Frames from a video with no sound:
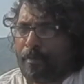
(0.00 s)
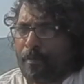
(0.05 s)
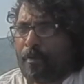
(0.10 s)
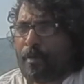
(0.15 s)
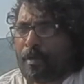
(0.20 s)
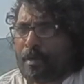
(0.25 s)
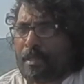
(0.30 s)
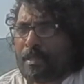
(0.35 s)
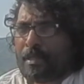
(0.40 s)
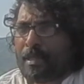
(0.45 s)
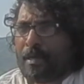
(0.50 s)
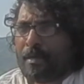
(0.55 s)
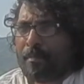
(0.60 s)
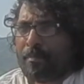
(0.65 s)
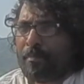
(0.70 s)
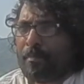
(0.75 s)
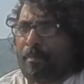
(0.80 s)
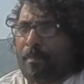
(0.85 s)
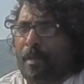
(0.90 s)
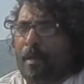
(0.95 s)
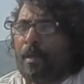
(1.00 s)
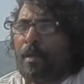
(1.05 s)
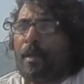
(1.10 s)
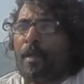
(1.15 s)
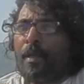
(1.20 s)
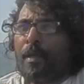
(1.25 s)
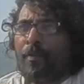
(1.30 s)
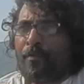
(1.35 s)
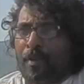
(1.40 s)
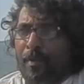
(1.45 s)
You understand?
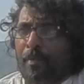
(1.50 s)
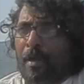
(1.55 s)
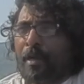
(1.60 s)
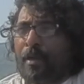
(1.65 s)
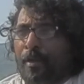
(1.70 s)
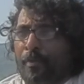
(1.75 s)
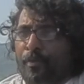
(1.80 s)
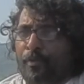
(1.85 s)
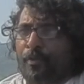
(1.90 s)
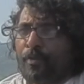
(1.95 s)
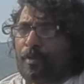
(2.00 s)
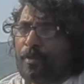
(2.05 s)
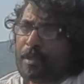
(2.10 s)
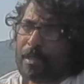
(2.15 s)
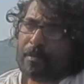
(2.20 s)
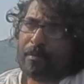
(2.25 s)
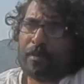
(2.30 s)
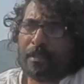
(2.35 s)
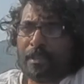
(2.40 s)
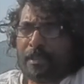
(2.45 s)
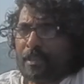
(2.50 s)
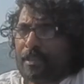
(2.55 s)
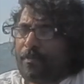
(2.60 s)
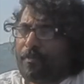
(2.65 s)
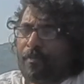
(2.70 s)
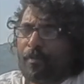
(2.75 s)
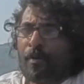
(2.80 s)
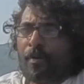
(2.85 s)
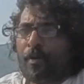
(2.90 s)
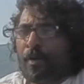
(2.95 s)
Even Mario Puzo did
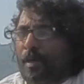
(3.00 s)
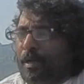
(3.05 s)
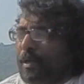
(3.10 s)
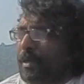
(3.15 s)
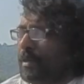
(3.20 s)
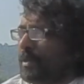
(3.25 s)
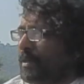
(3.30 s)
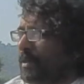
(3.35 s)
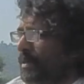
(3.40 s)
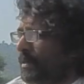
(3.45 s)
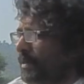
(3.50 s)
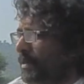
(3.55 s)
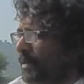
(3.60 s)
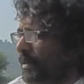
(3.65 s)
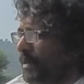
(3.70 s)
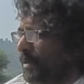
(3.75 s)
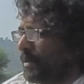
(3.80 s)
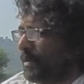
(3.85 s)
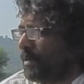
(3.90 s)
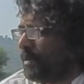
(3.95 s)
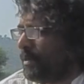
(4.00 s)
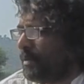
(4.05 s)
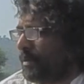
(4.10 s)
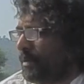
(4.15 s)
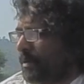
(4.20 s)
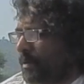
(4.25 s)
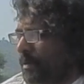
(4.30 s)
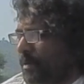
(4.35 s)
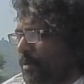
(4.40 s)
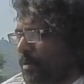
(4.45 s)
it for
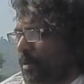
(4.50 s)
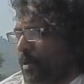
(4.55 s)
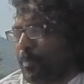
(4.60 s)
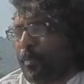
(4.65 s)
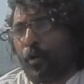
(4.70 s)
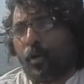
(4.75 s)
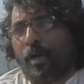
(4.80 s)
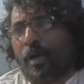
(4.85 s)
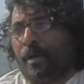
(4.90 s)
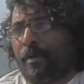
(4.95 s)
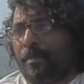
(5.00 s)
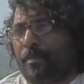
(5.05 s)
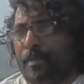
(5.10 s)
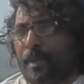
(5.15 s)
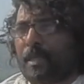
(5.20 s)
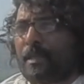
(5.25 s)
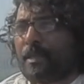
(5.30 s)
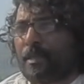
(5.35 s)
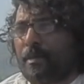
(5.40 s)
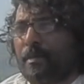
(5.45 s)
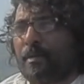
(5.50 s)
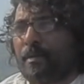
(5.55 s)
uh, uh, Coppola, but